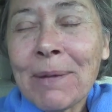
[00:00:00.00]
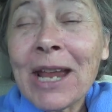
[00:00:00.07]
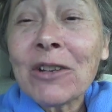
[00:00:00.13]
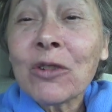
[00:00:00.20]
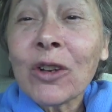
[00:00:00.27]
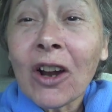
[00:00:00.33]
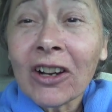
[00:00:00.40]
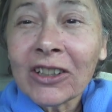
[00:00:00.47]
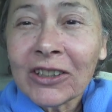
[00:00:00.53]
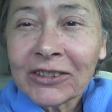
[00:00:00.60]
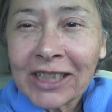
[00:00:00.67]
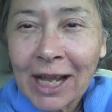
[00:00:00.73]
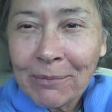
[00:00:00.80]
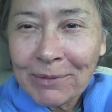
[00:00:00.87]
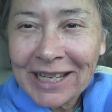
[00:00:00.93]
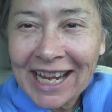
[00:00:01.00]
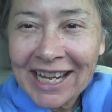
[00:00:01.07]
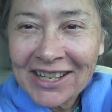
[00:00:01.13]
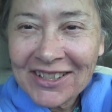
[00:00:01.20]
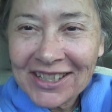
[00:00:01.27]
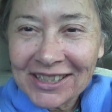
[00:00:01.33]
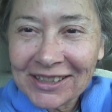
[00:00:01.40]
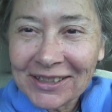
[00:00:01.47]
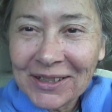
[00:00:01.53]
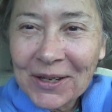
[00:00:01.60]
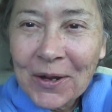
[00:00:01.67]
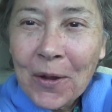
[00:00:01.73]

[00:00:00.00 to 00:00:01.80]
patriarchal domination,